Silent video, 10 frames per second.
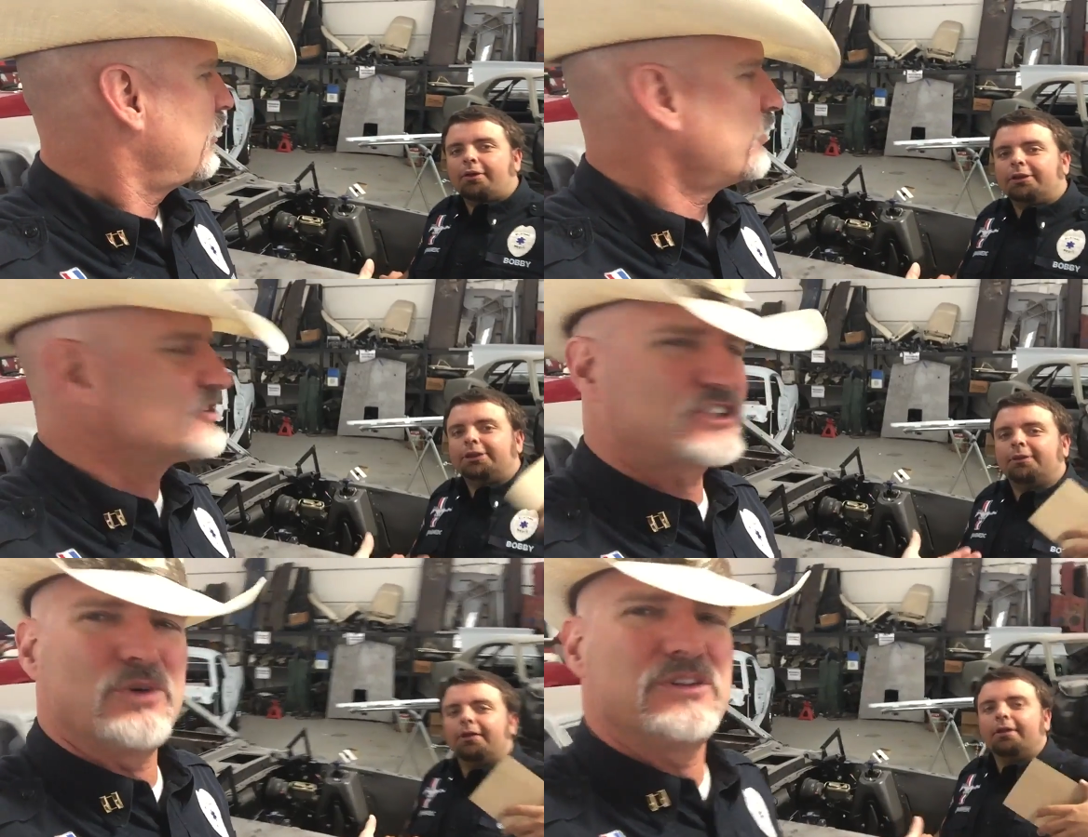Speaker 1: We're you,
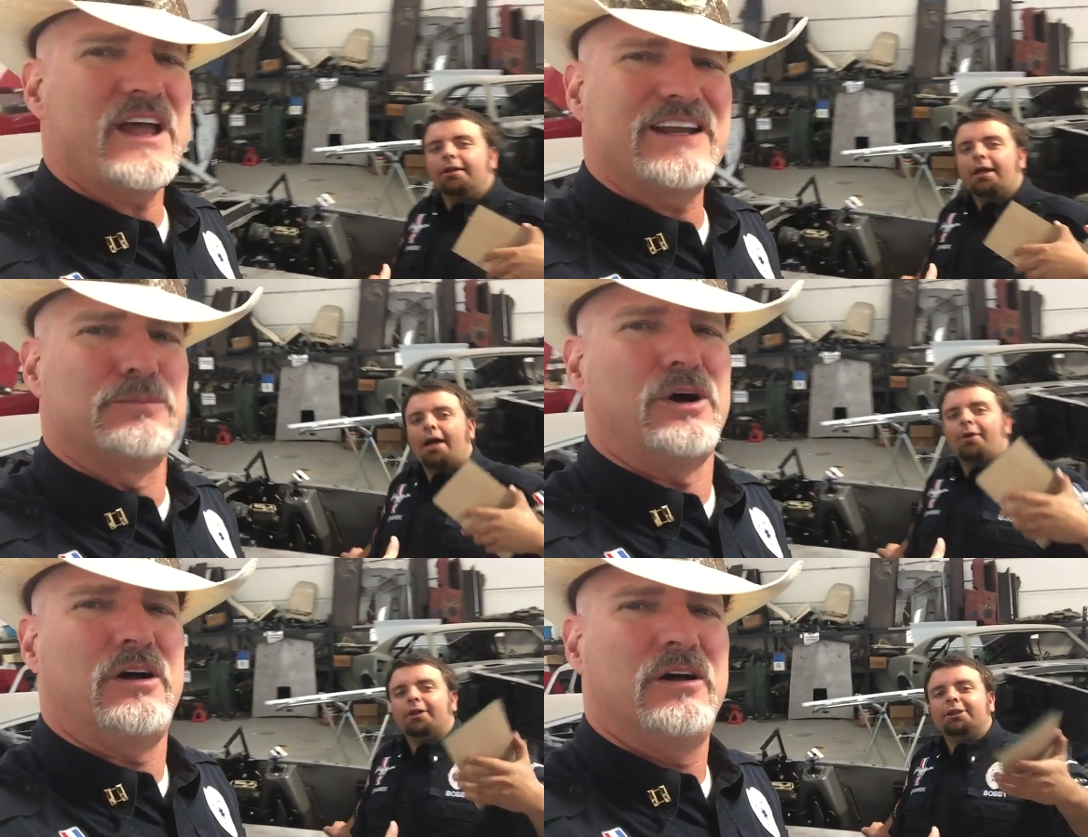so
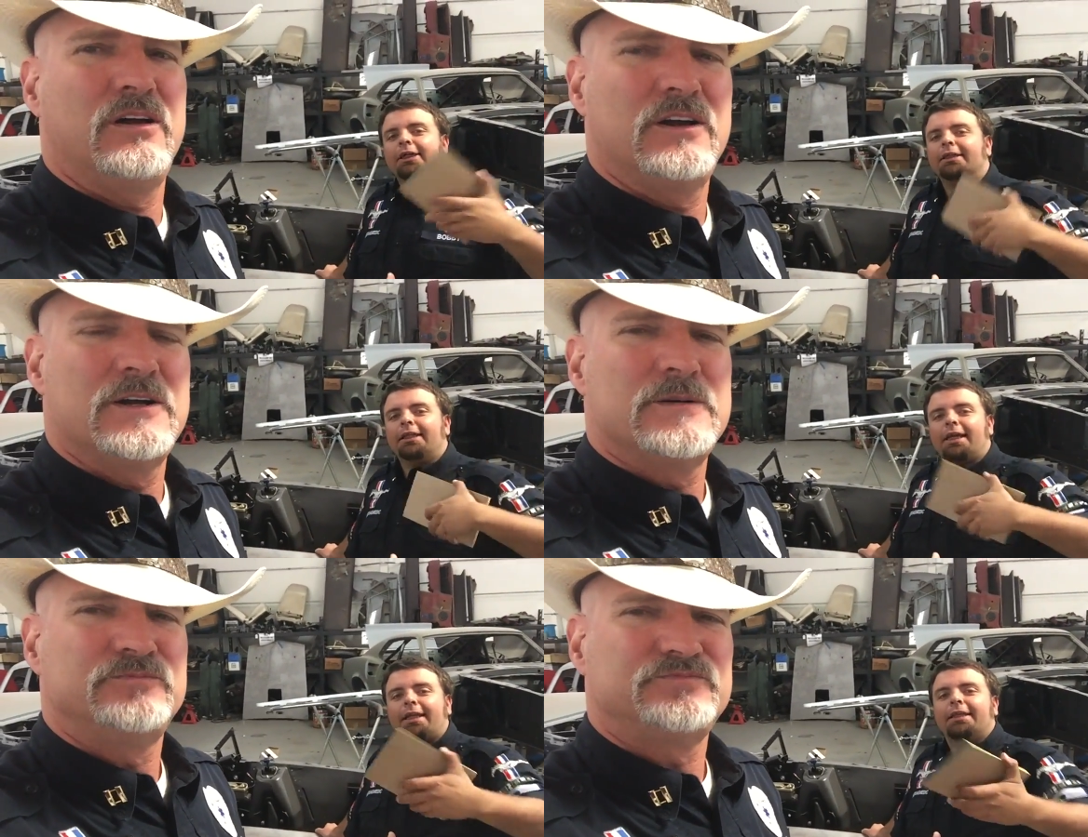likable. How could you
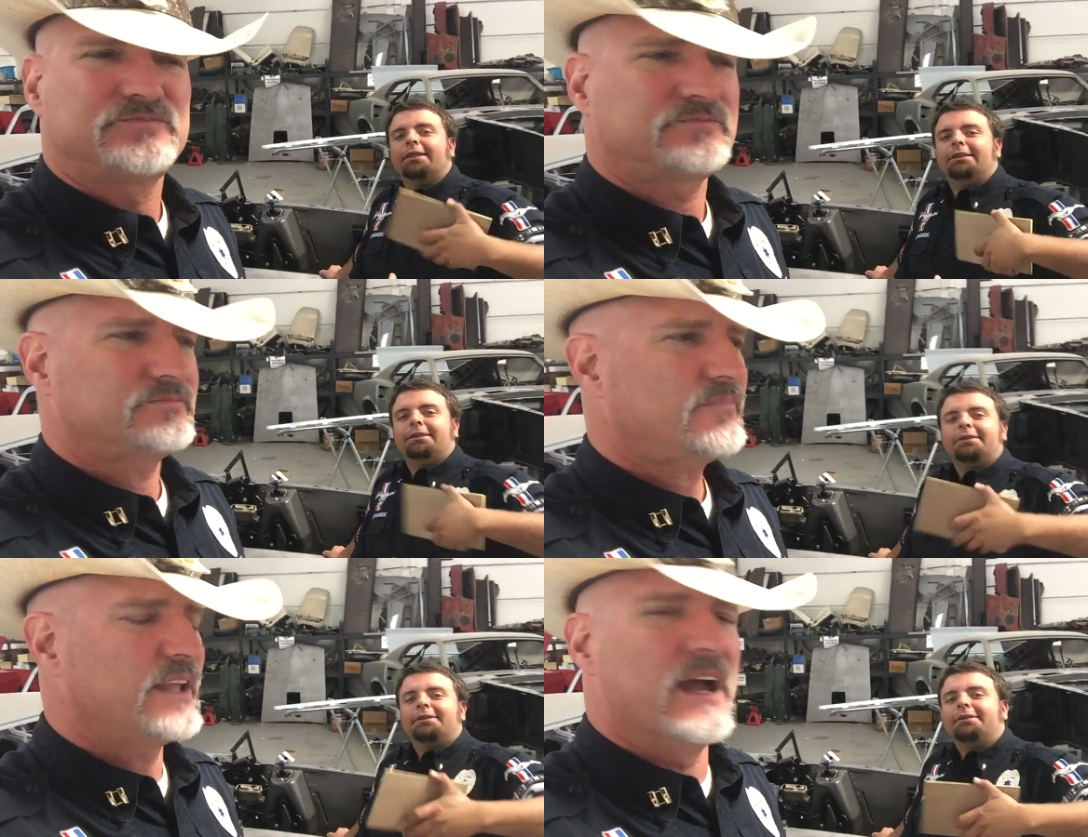unlike this?
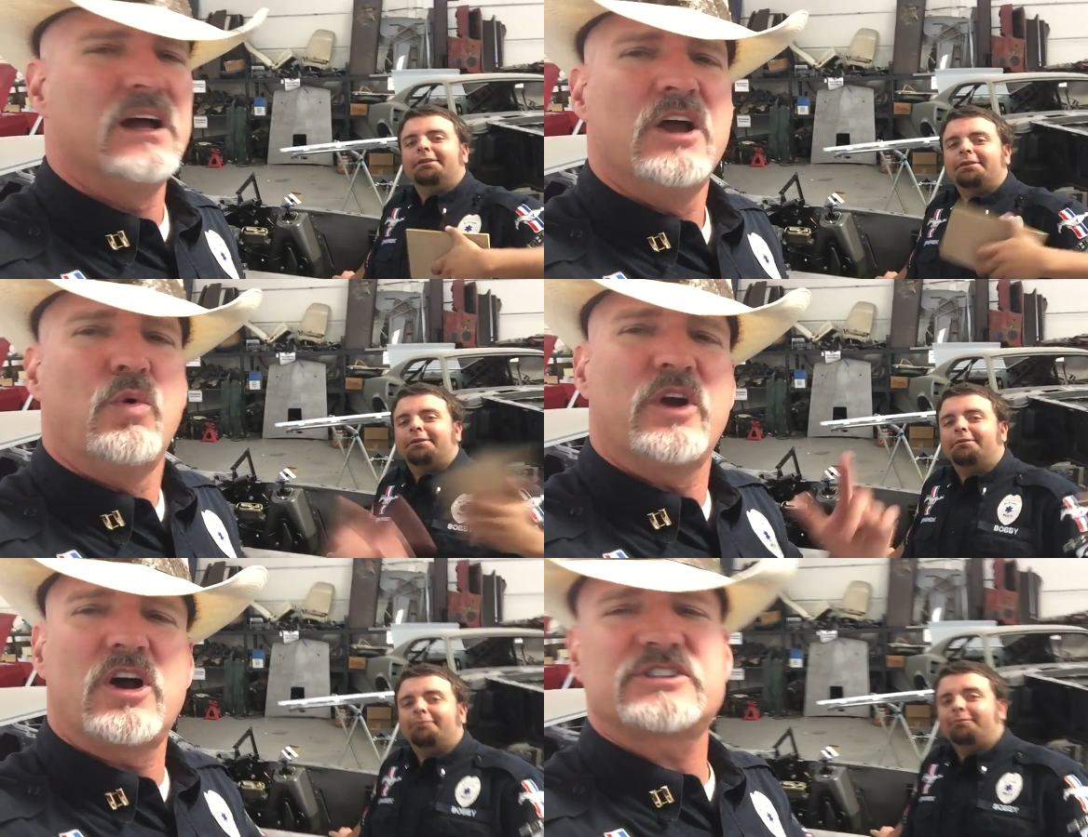Yeah,
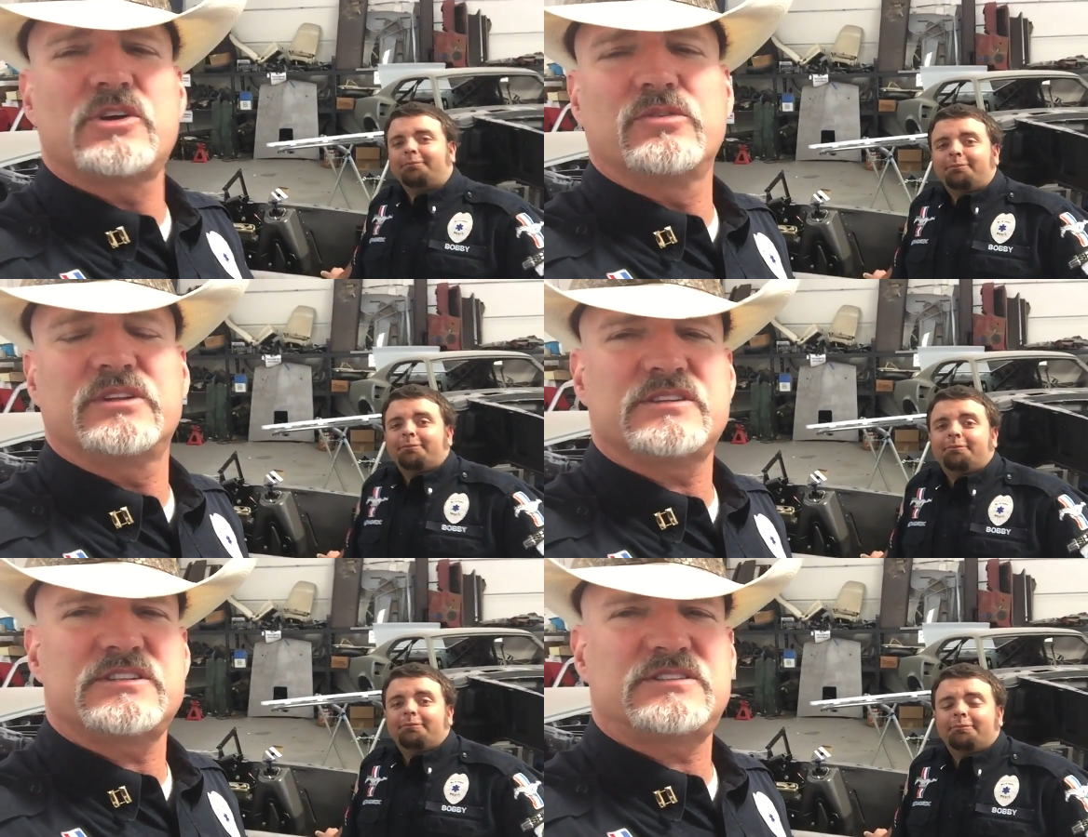we're also.
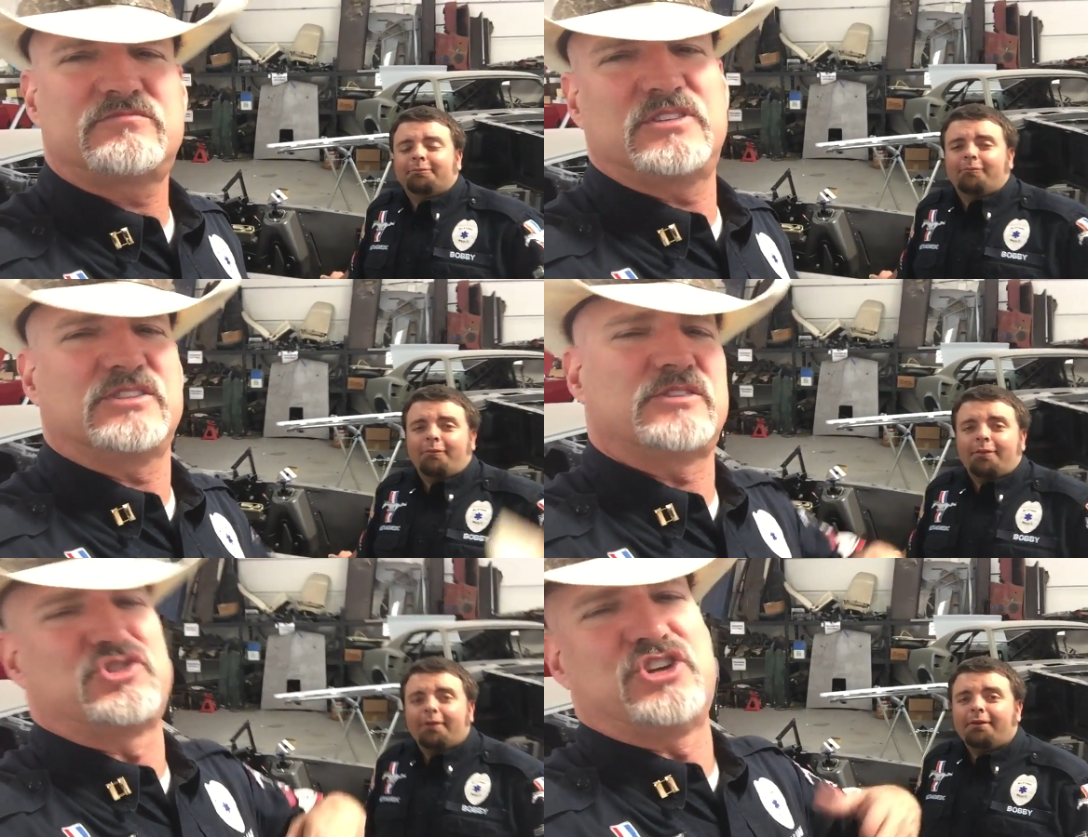This
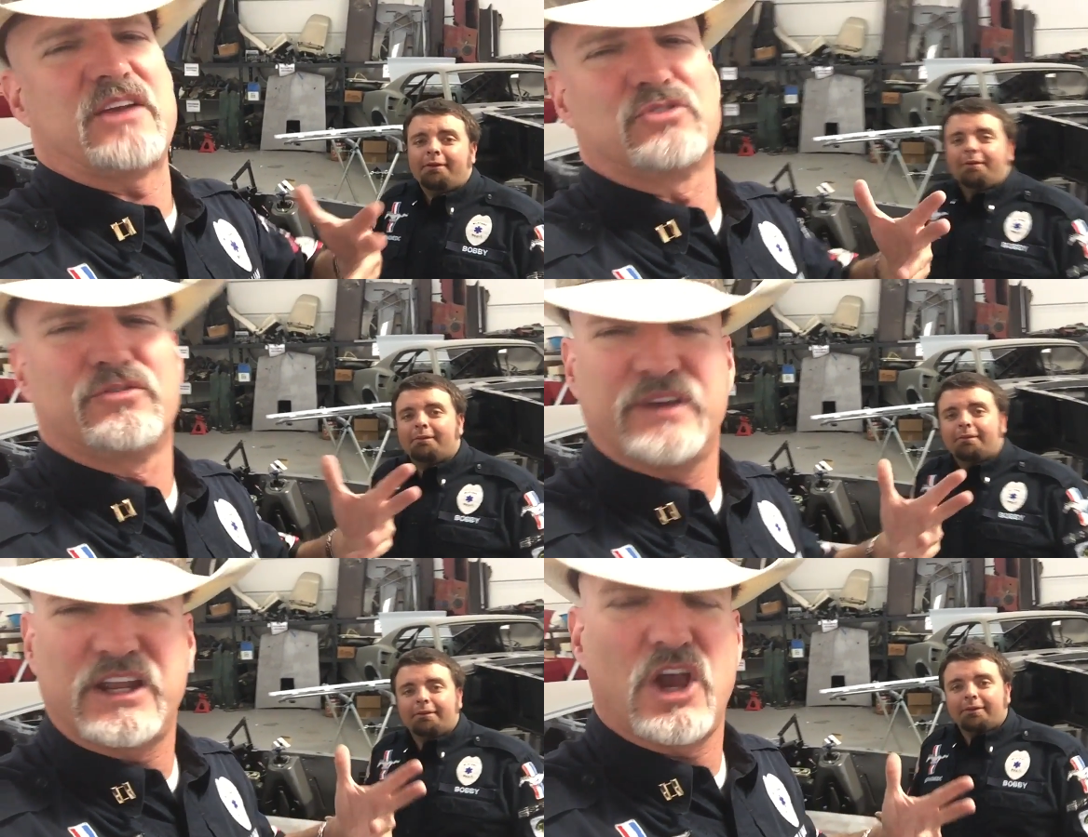is a
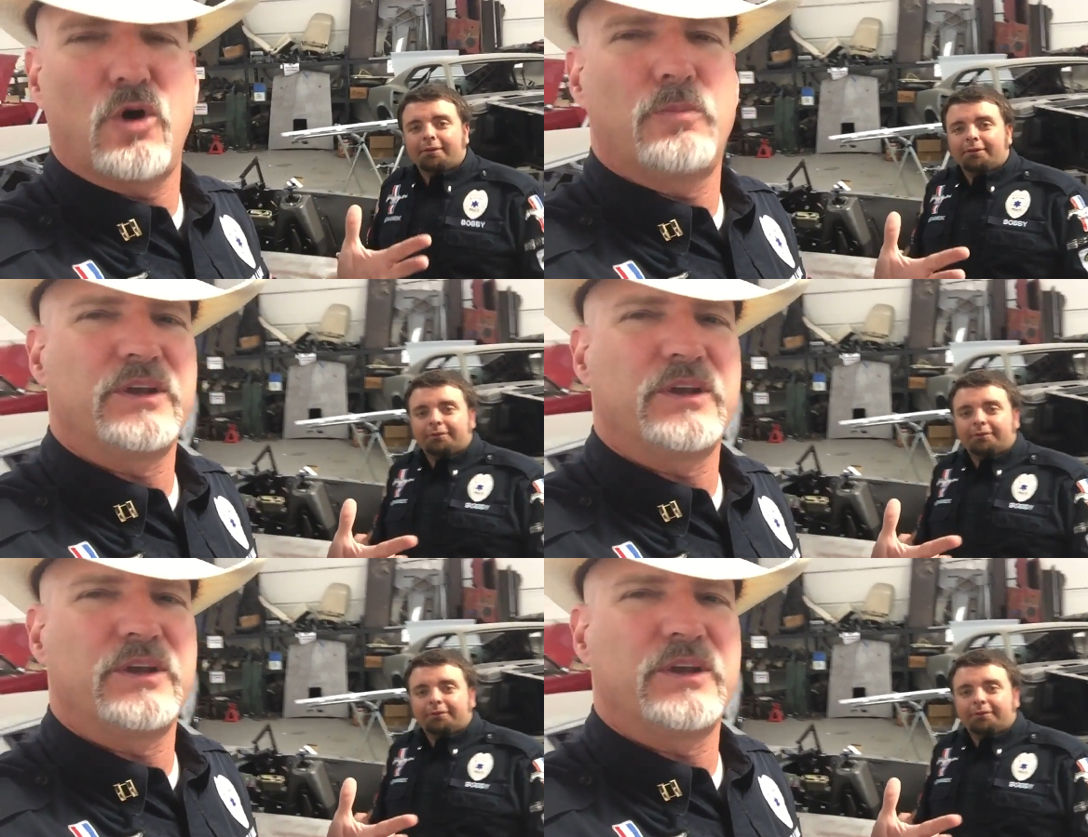general video